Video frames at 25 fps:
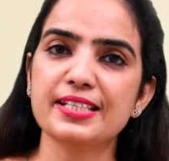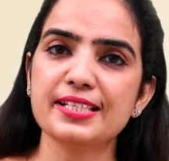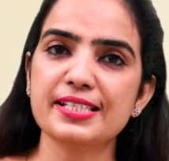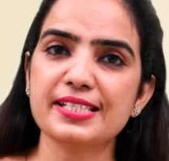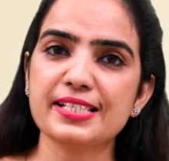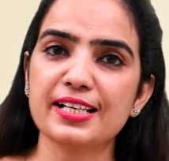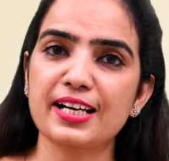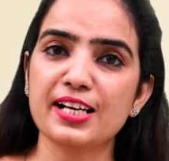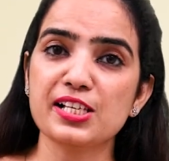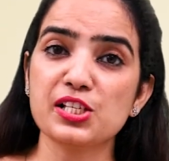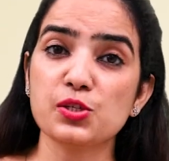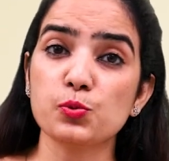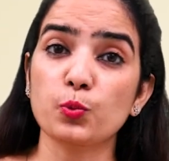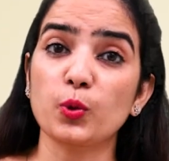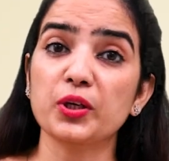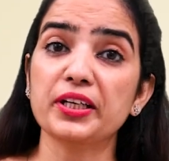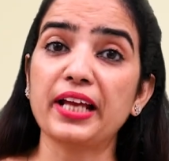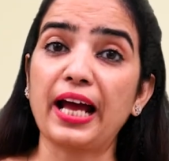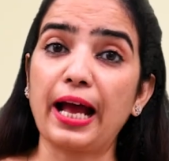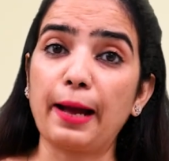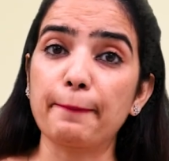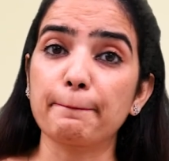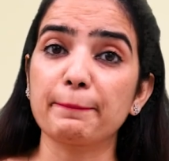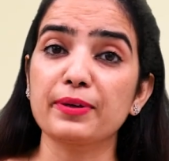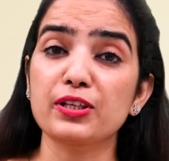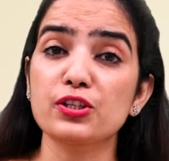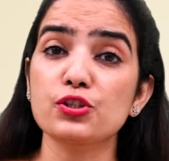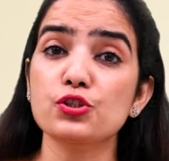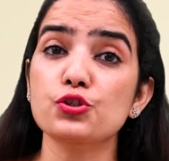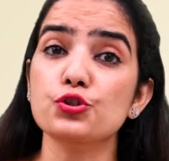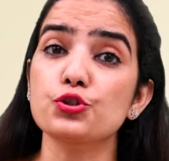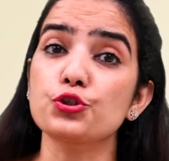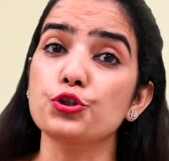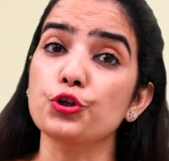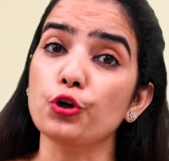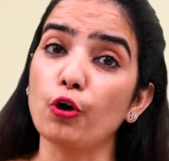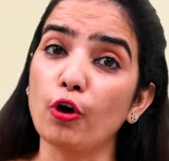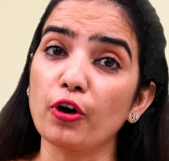discuss what happens
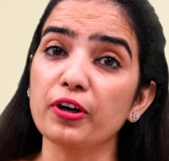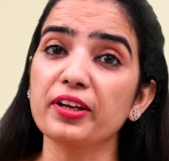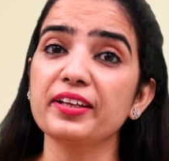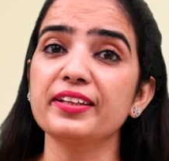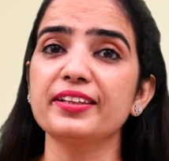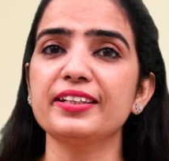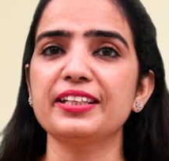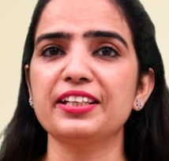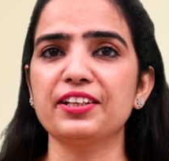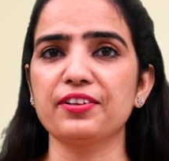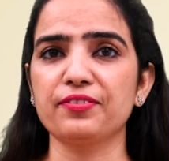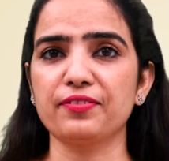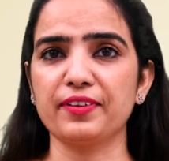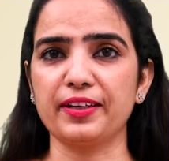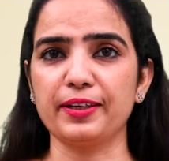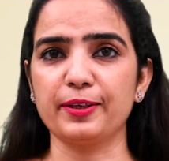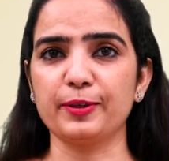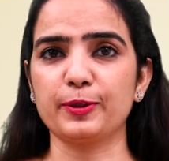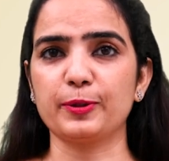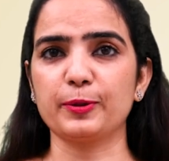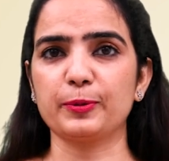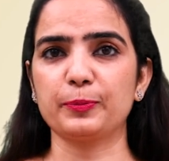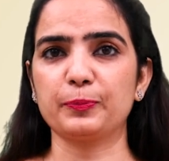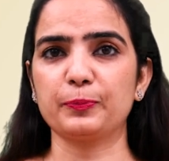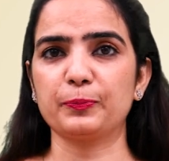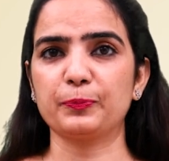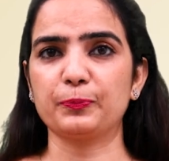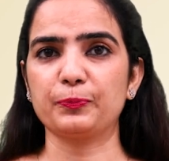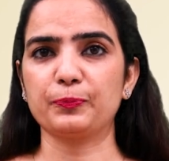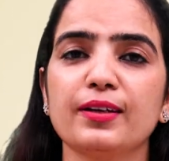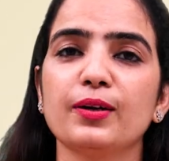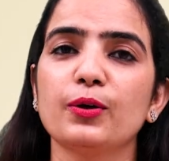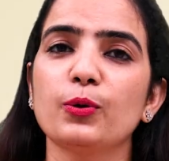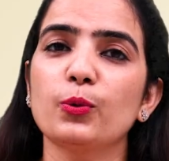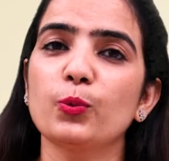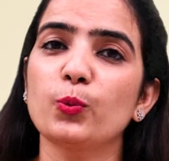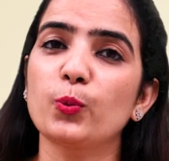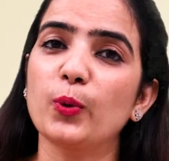during the event.
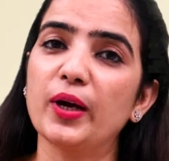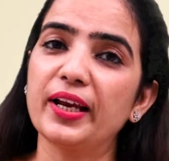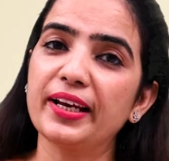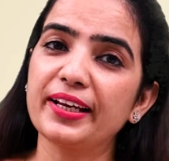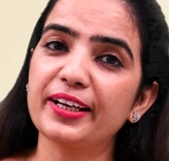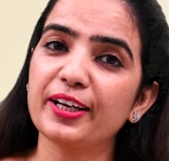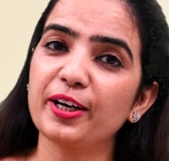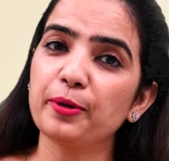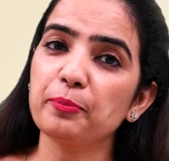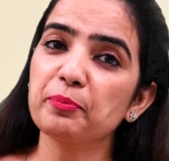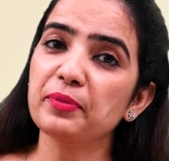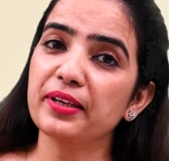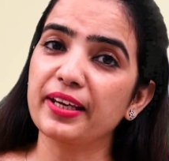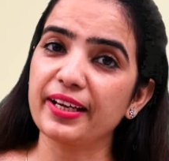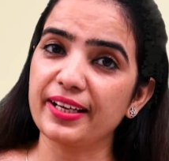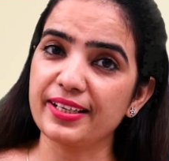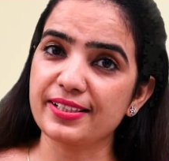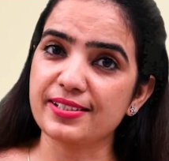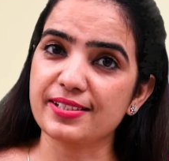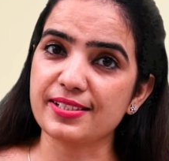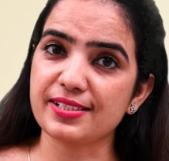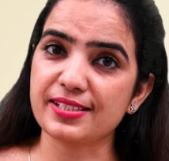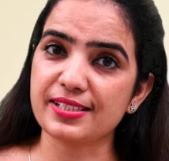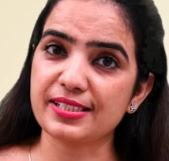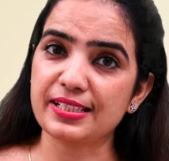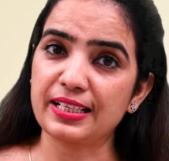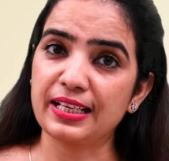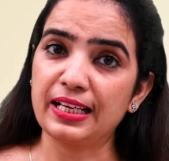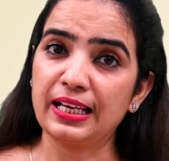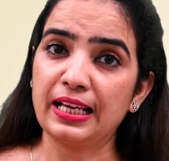Welcome guests.